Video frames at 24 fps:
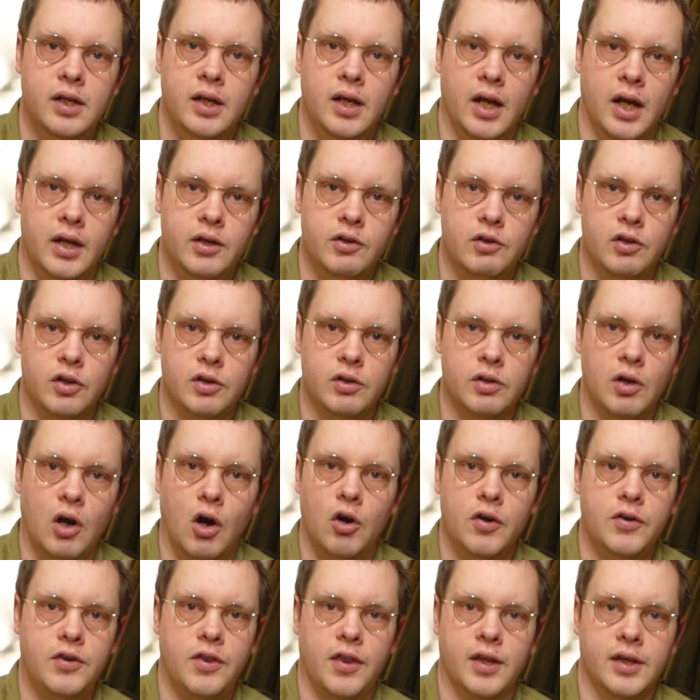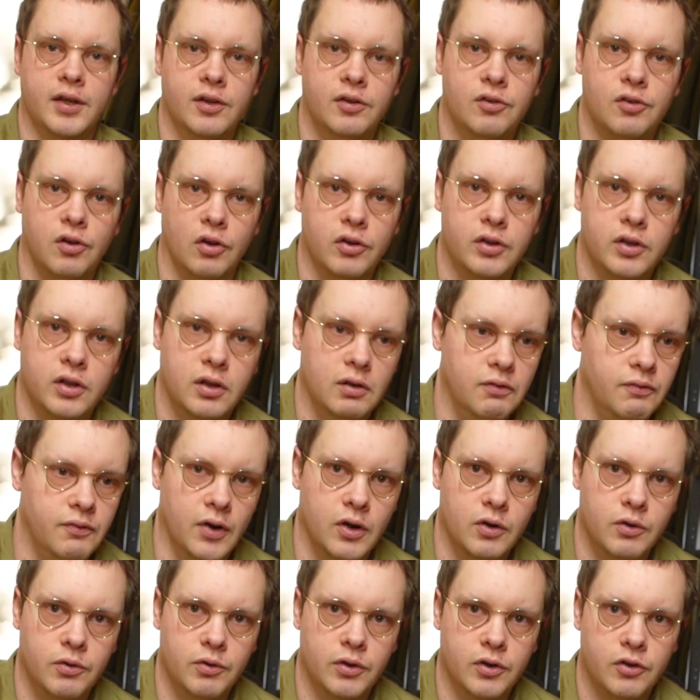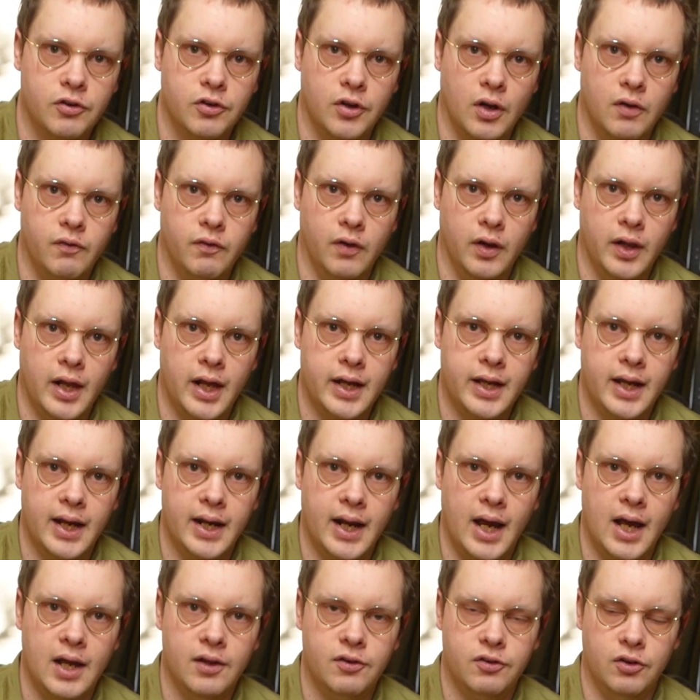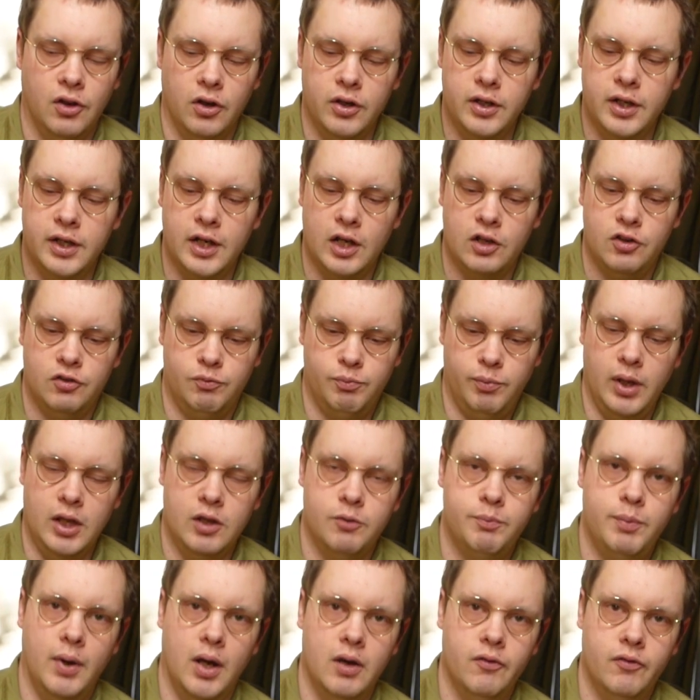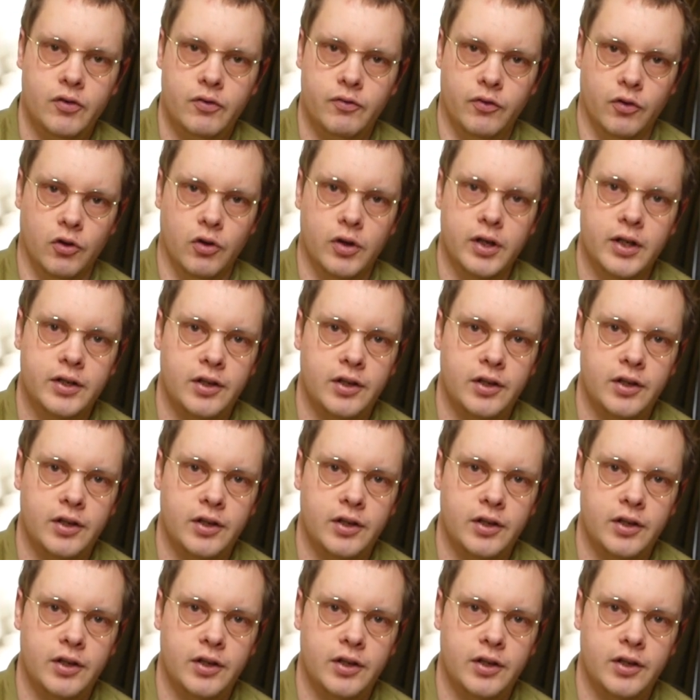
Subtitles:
and you can hide things like your phone and stuff like that, get it out of sight, and it's perfect for it.